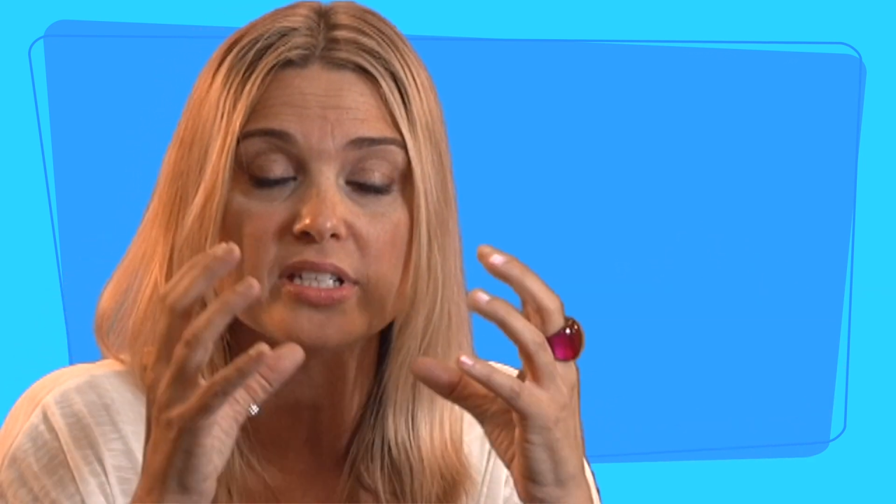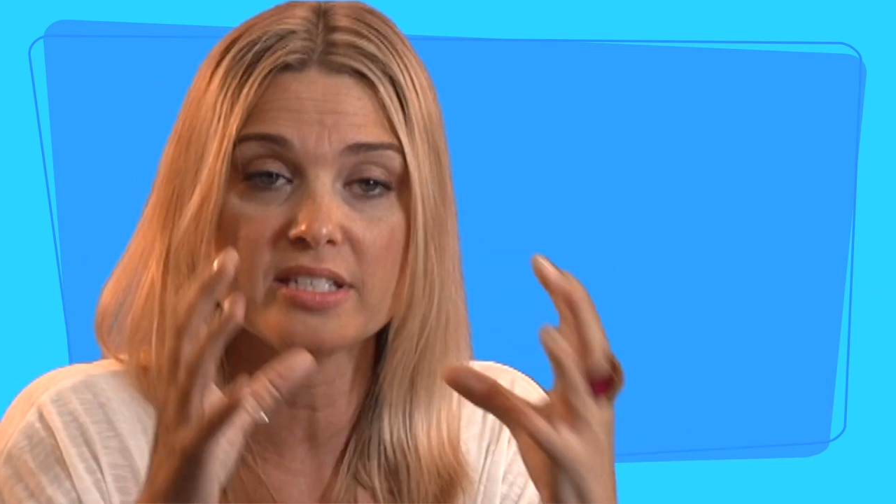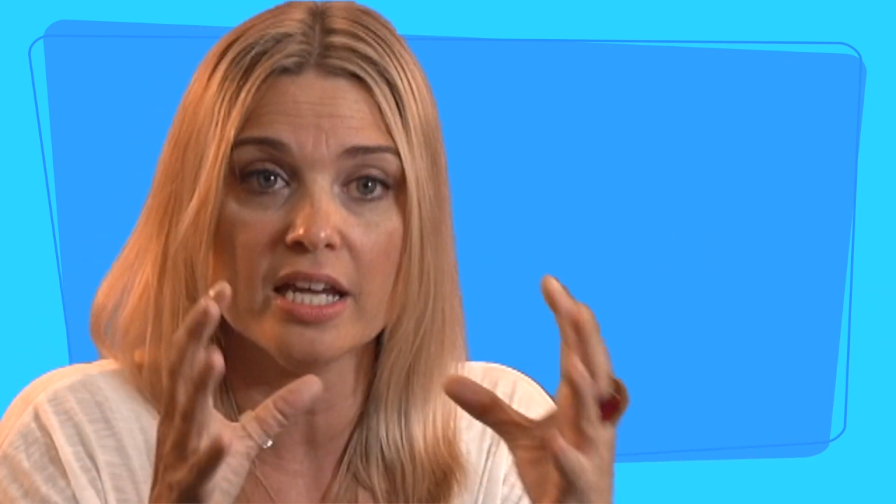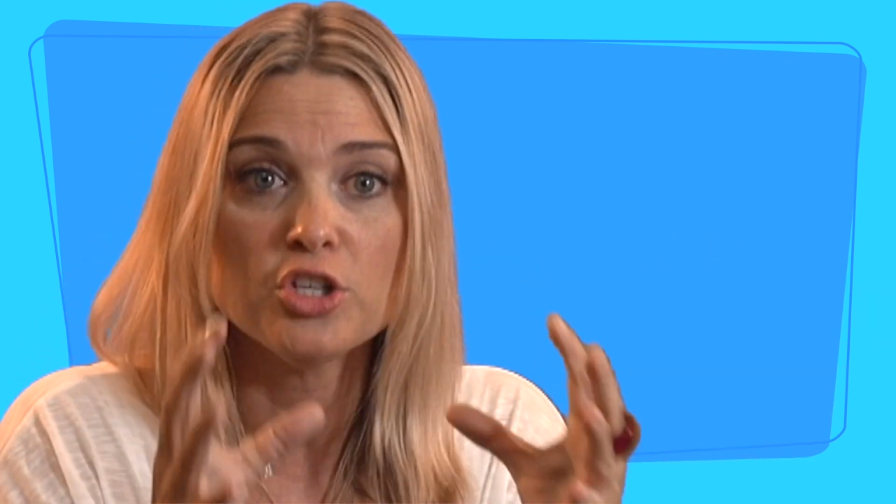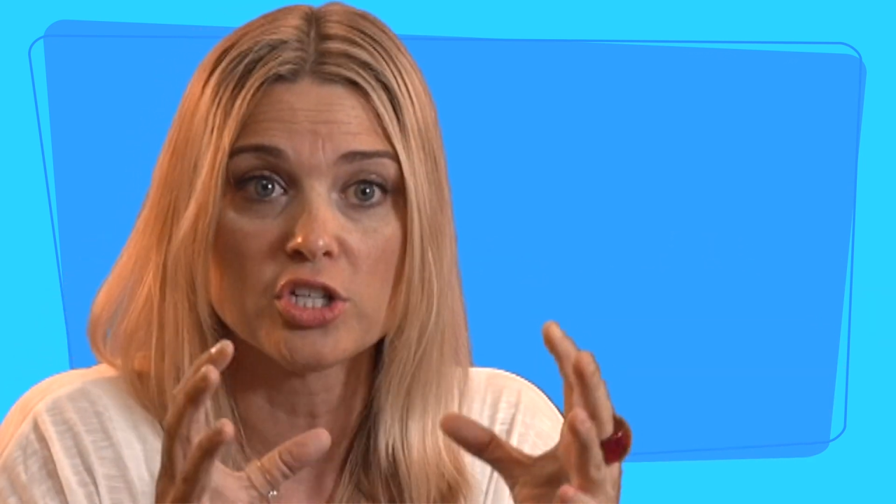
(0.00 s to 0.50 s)

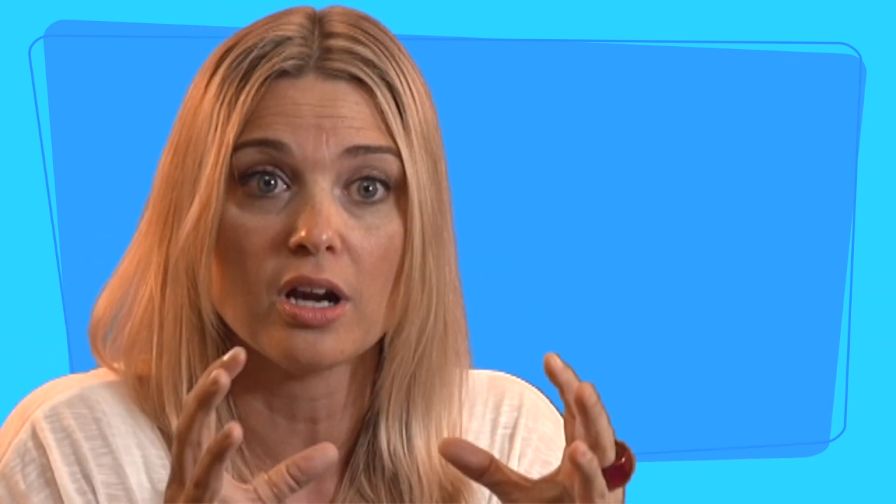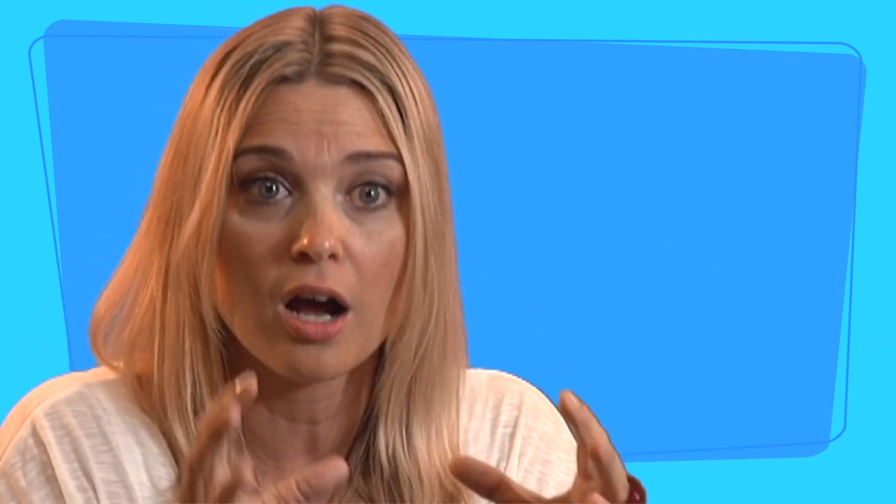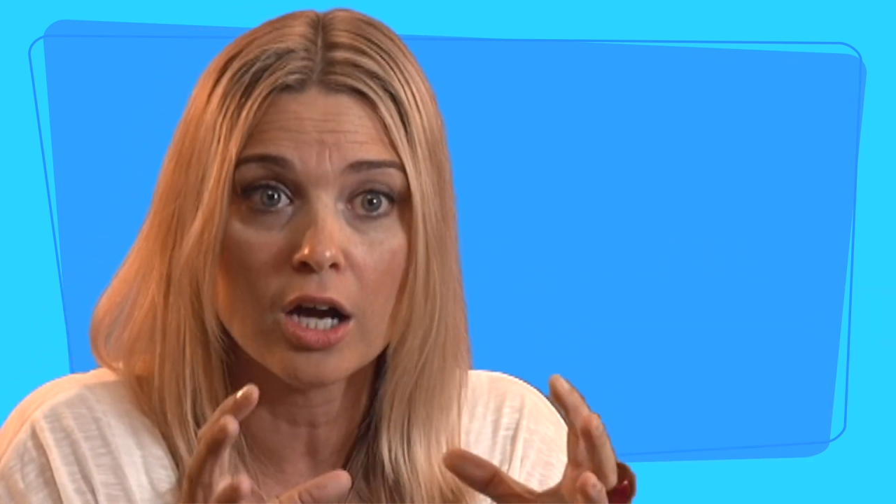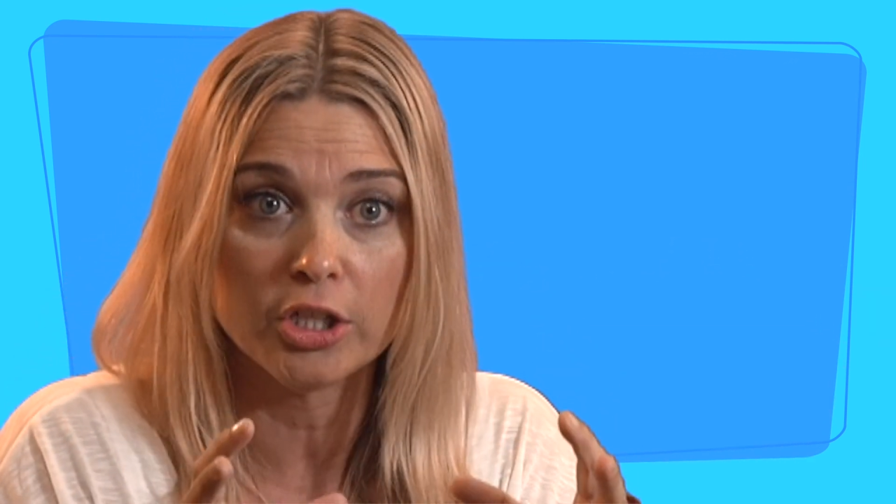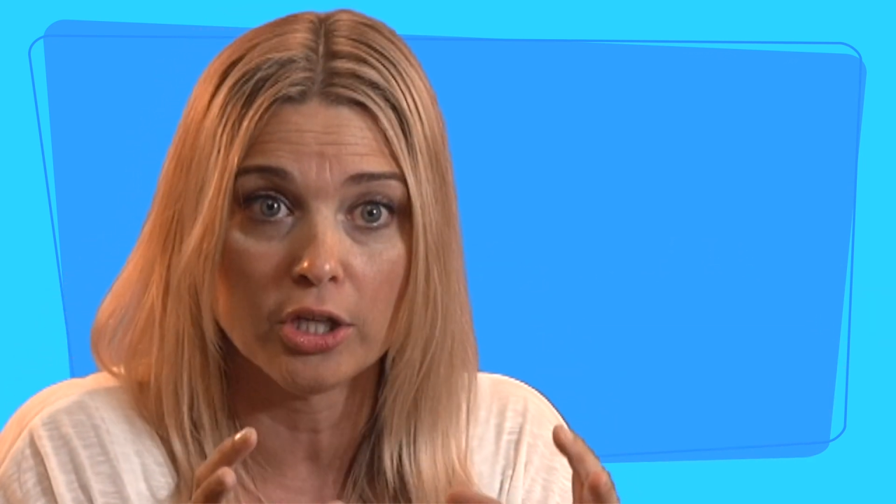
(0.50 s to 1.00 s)
attention
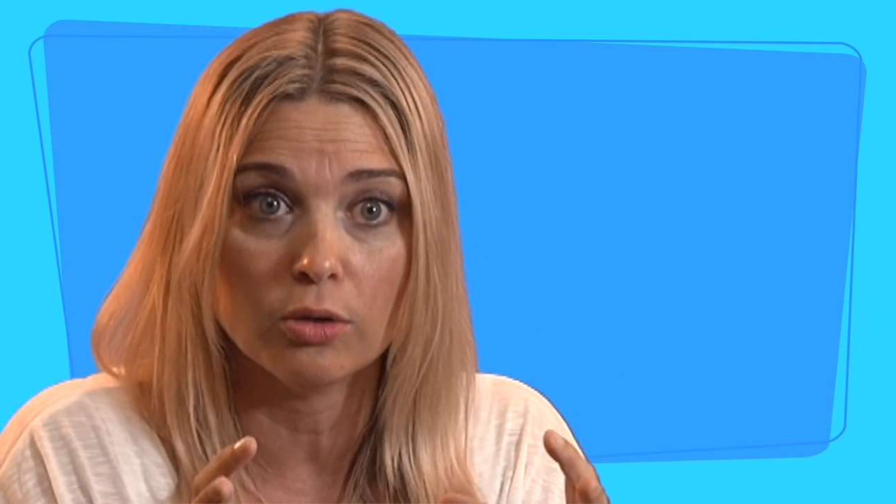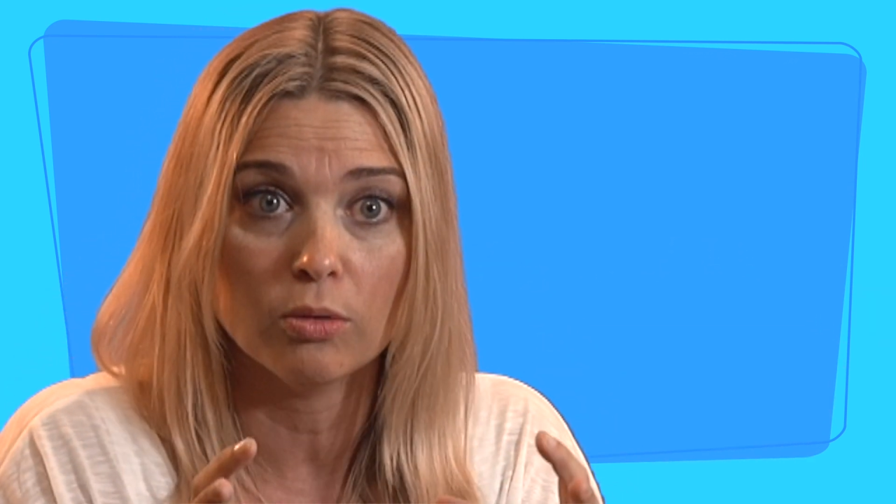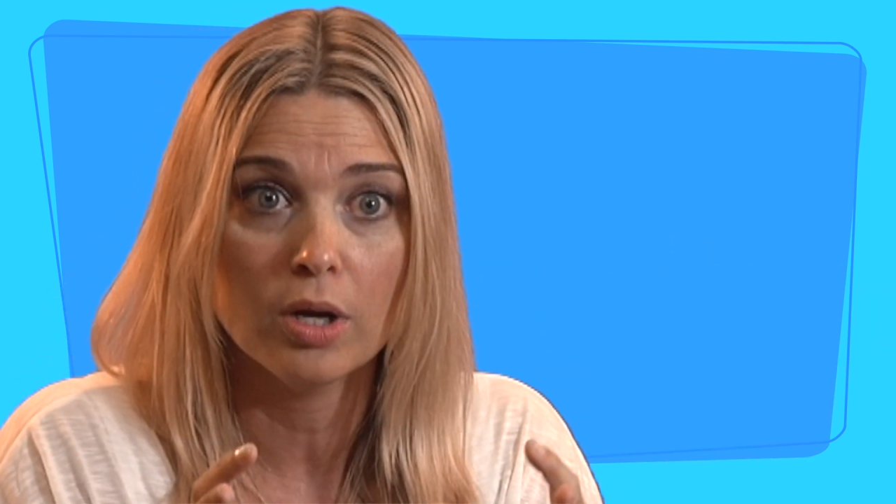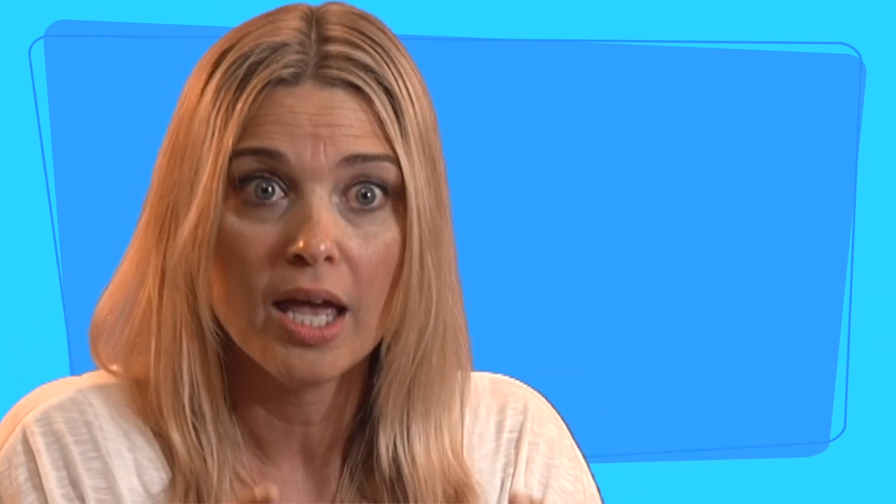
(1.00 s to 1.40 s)
on you,